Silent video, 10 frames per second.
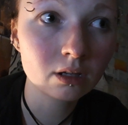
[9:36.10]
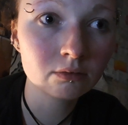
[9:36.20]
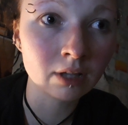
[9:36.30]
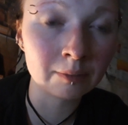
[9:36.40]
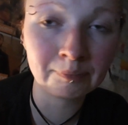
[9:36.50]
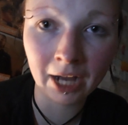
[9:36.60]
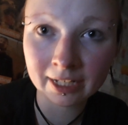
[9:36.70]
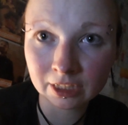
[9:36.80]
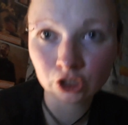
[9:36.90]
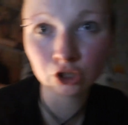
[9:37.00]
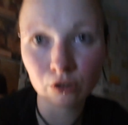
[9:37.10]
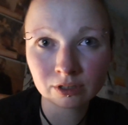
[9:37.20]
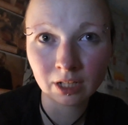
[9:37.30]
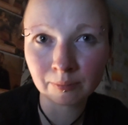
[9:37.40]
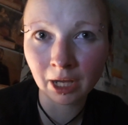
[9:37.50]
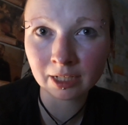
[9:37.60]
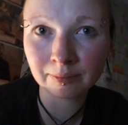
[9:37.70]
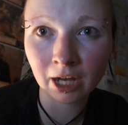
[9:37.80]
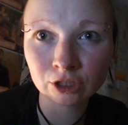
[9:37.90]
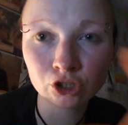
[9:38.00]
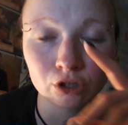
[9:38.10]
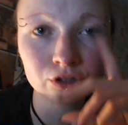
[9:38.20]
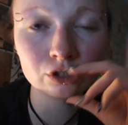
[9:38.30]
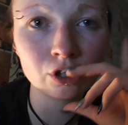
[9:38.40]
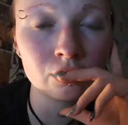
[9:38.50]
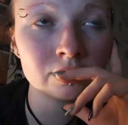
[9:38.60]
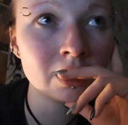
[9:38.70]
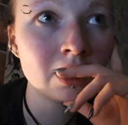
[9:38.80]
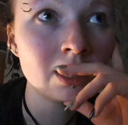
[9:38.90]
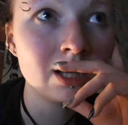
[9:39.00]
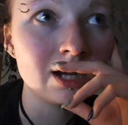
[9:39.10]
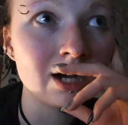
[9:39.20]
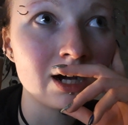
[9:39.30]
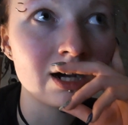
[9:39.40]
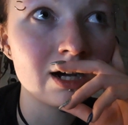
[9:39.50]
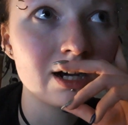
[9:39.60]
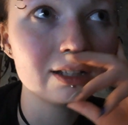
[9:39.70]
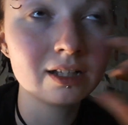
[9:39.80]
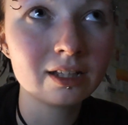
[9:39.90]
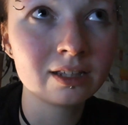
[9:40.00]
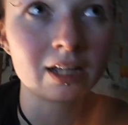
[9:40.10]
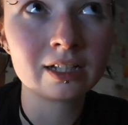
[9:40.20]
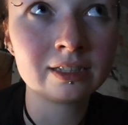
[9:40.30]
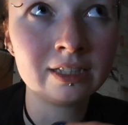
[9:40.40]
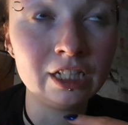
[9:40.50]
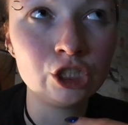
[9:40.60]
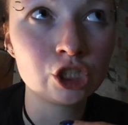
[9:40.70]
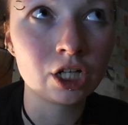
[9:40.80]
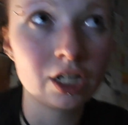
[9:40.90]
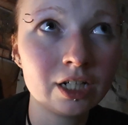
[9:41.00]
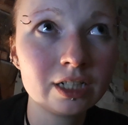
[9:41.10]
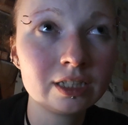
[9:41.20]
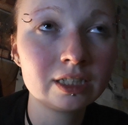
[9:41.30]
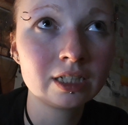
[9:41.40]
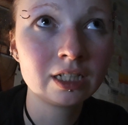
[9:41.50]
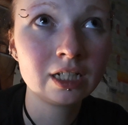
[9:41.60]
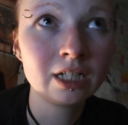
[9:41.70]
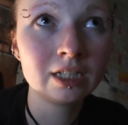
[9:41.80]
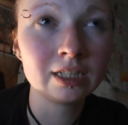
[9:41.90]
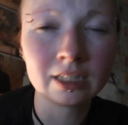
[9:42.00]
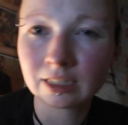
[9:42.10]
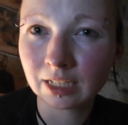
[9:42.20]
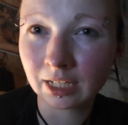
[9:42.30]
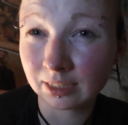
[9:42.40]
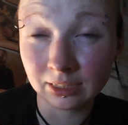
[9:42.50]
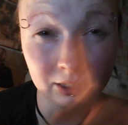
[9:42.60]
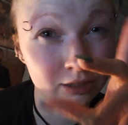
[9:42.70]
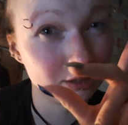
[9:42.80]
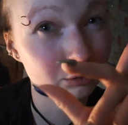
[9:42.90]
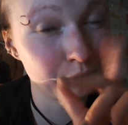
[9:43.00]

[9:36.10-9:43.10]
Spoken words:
like baggy shorts, like baggy man shorts on, like a t-shirt. That's, I think it's a little